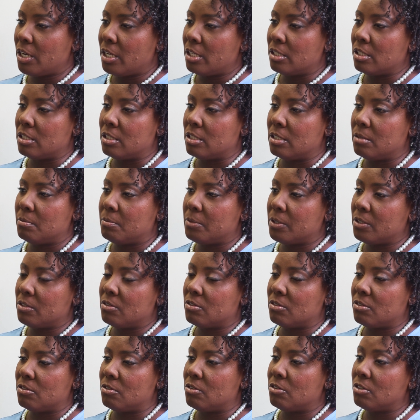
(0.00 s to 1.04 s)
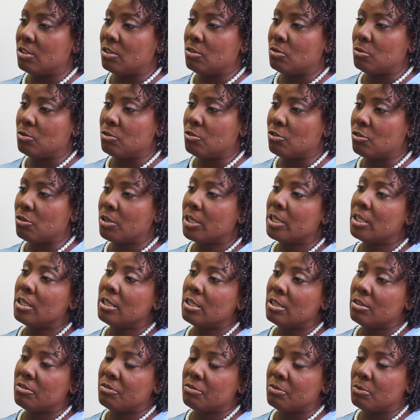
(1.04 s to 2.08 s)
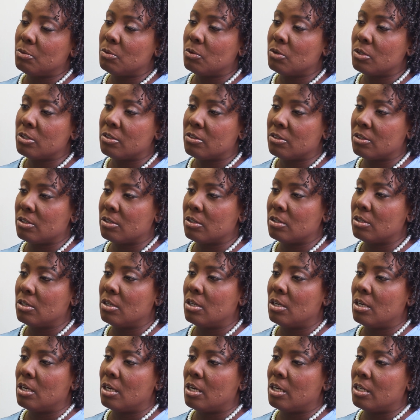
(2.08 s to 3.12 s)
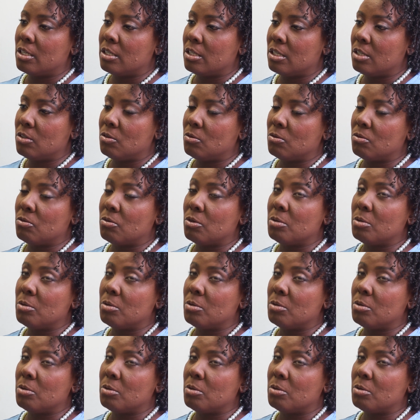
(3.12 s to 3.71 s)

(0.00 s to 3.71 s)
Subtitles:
elderly persons, they don't drink enough water and they don't